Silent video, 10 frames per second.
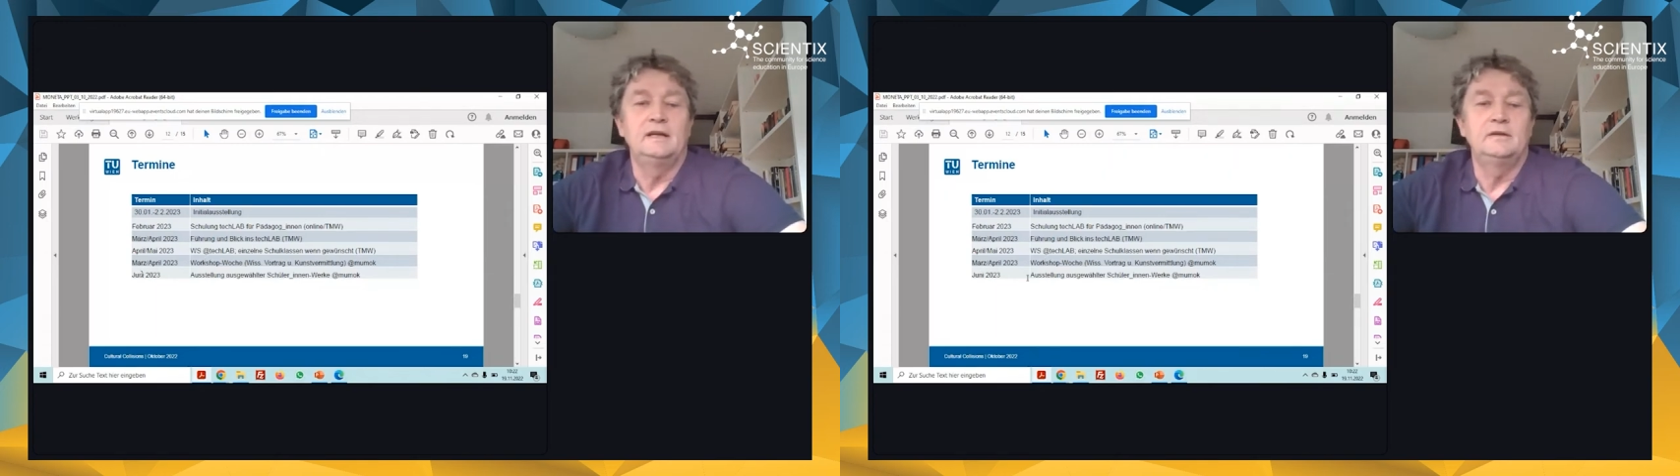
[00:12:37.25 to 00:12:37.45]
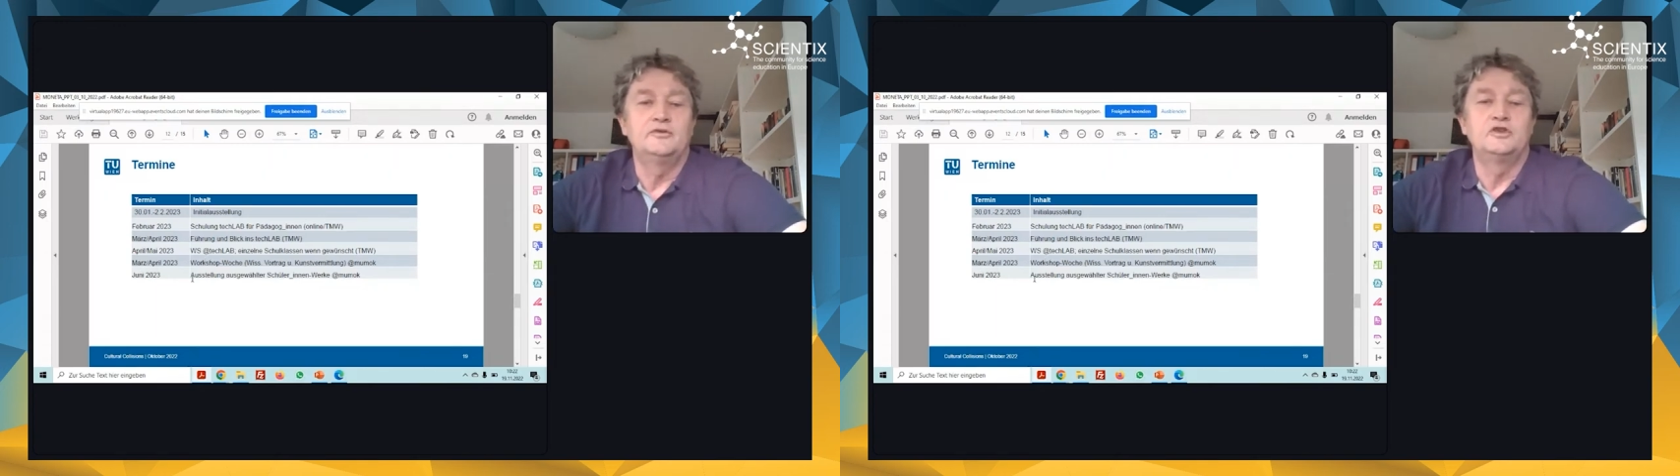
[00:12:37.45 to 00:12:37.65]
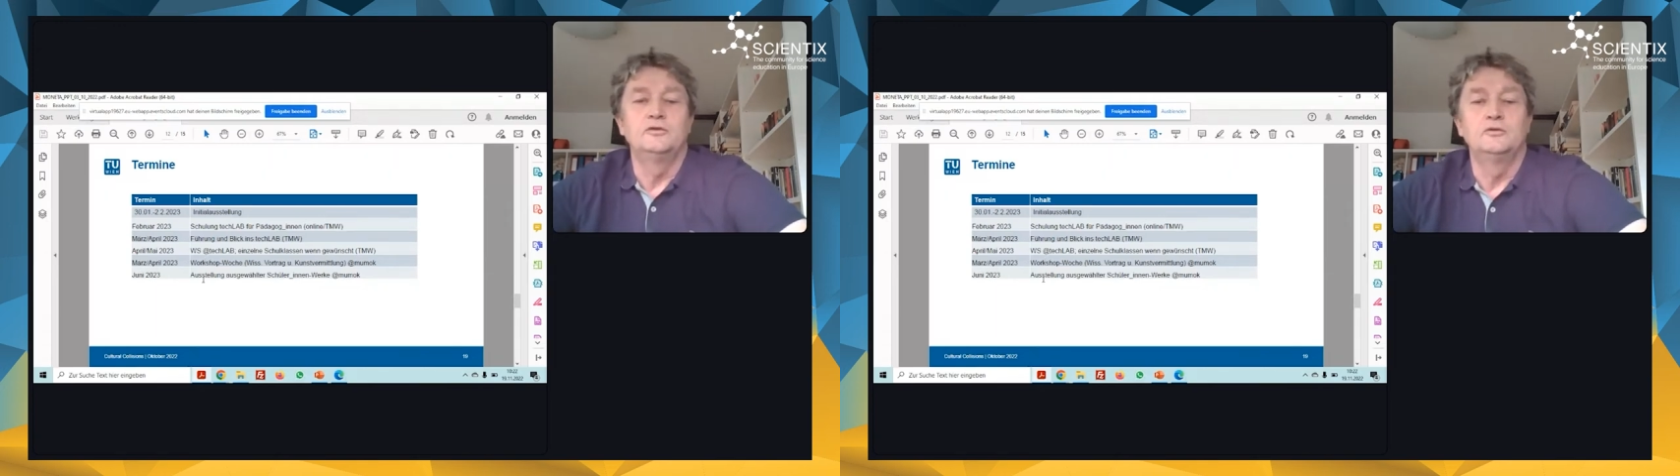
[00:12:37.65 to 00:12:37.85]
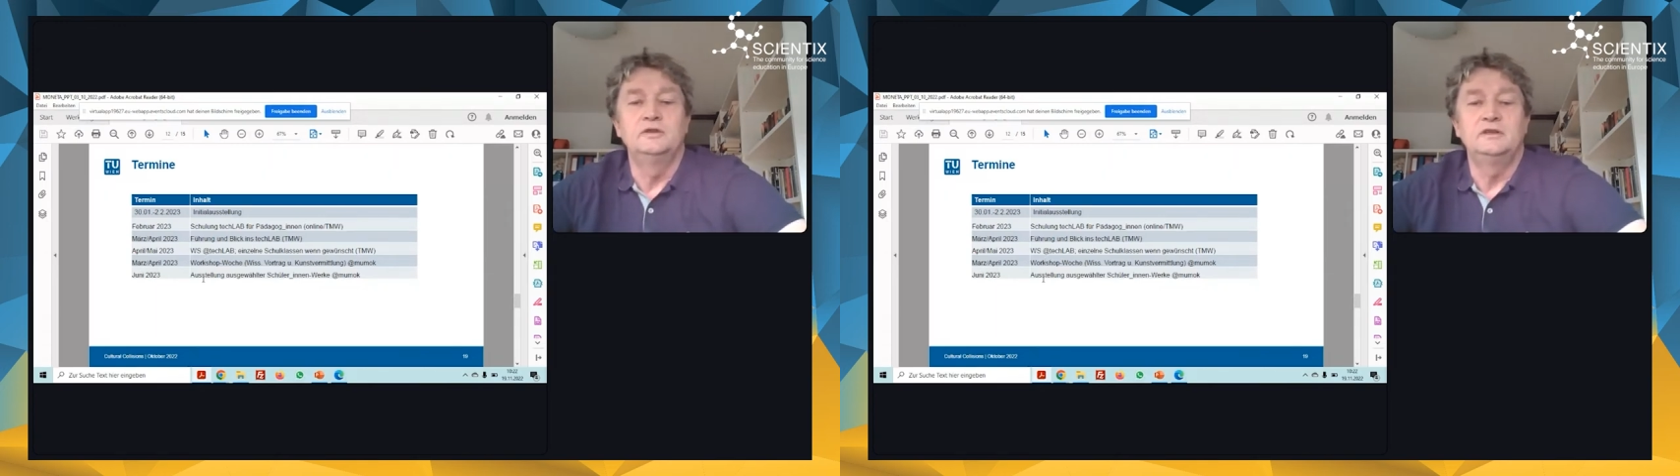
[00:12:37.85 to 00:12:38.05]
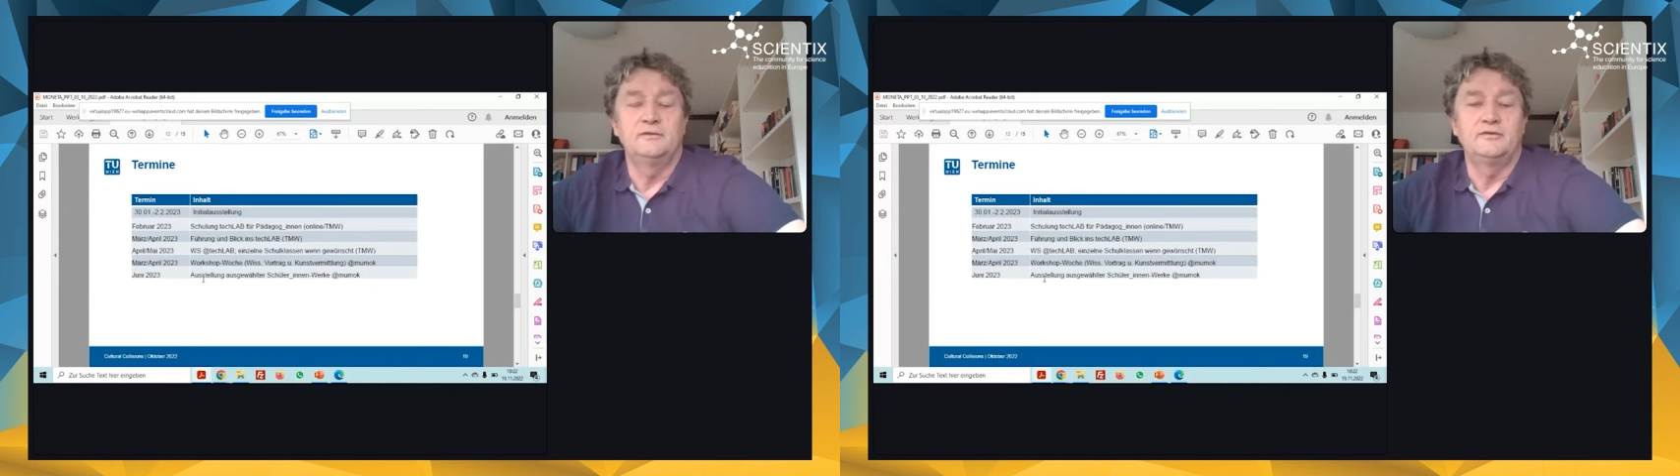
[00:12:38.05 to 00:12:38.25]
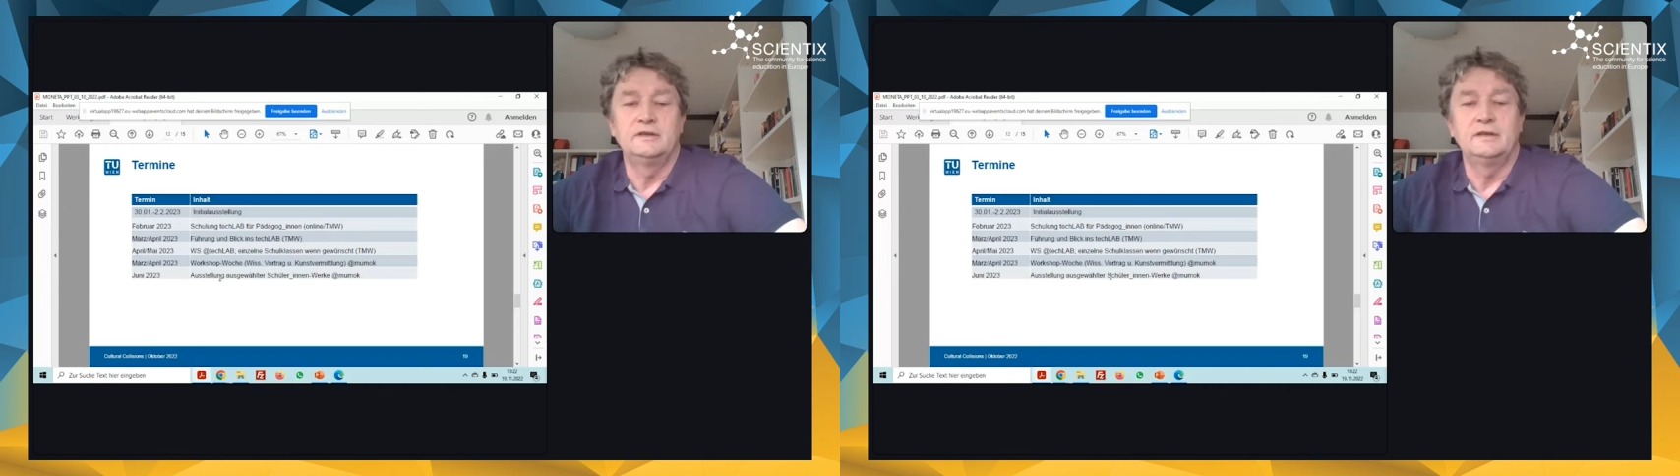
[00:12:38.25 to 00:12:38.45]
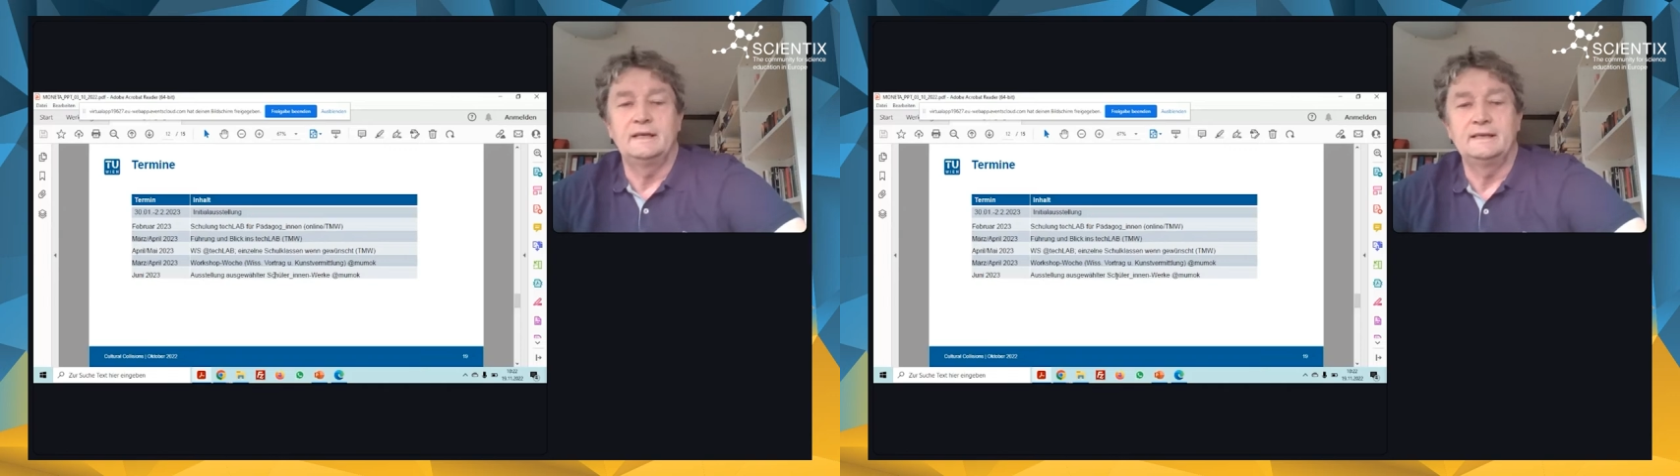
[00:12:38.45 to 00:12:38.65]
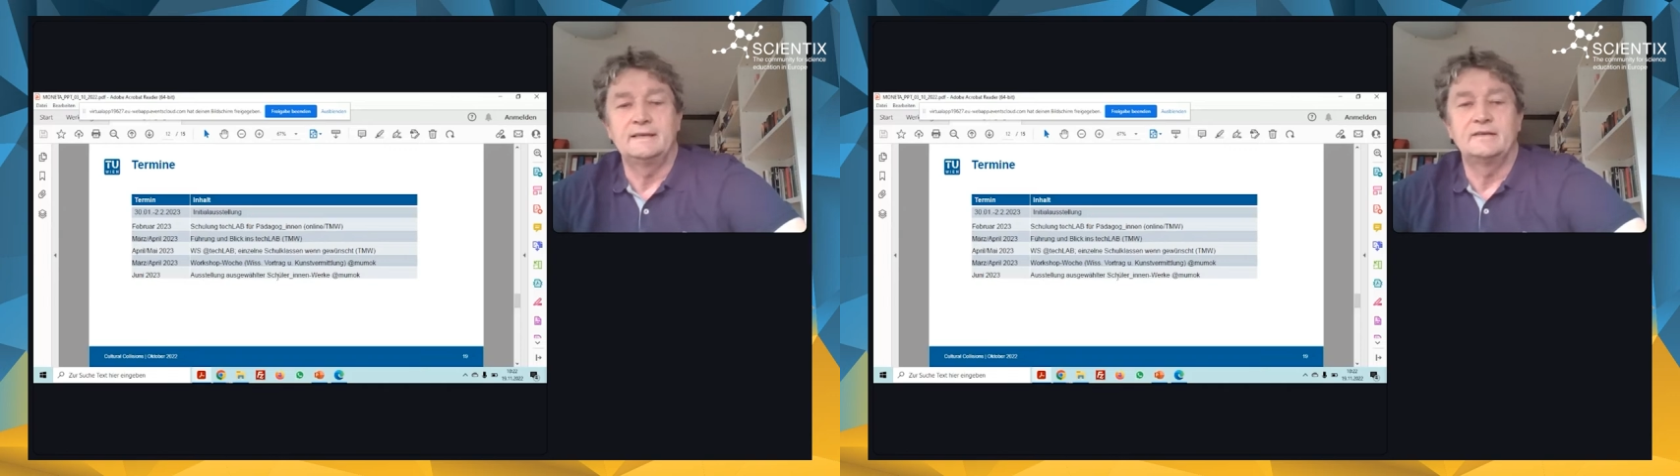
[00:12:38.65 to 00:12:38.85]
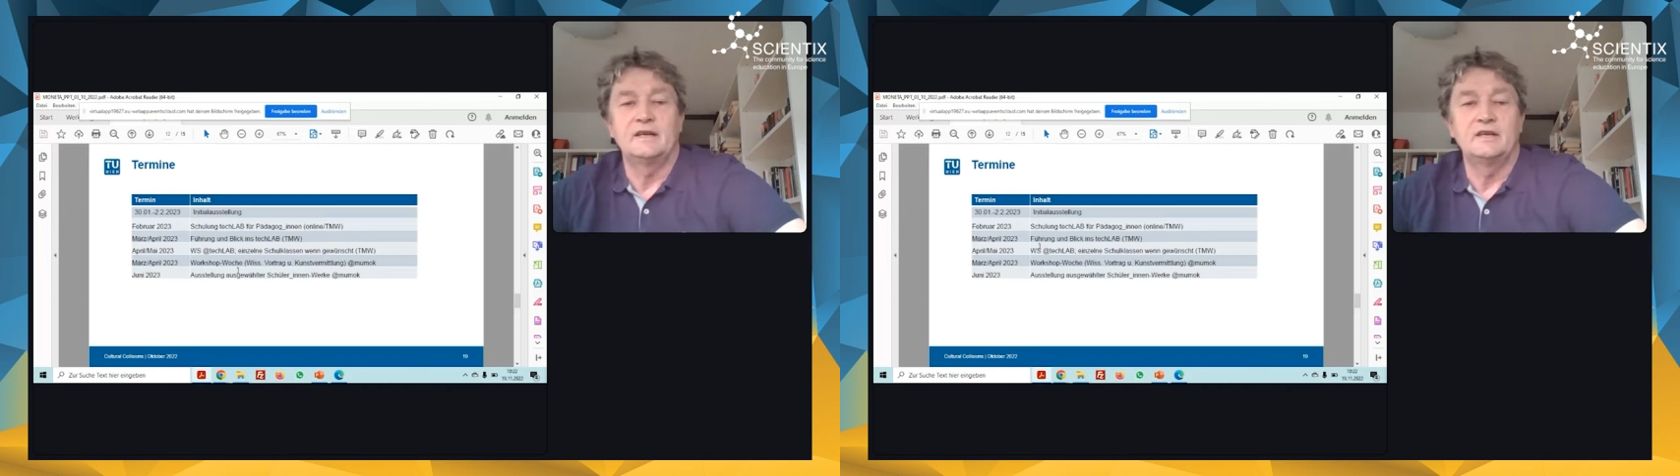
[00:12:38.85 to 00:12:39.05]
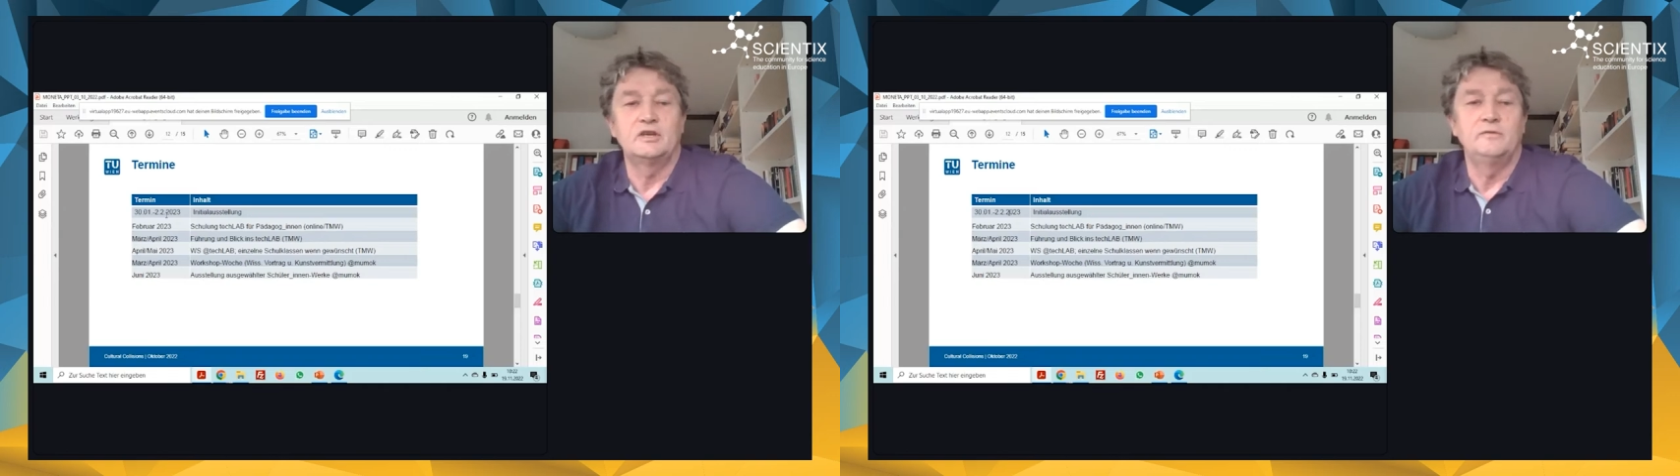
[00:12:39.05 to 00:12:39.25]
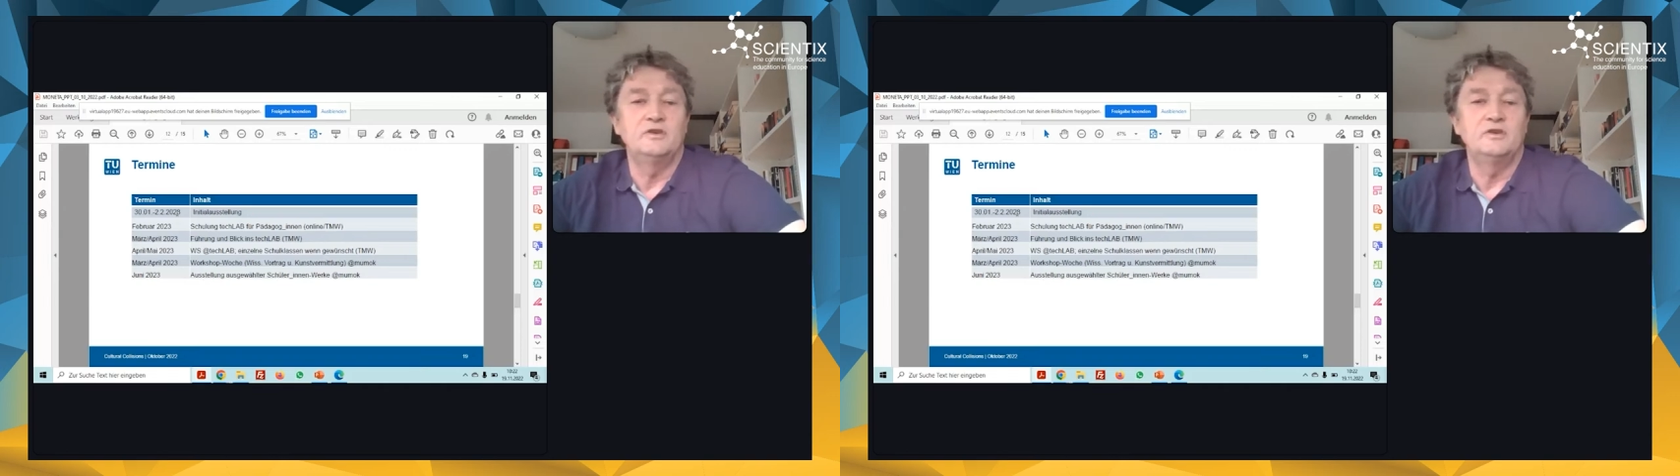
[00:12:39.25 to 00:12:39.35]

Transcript: end of June, in a 3 days session.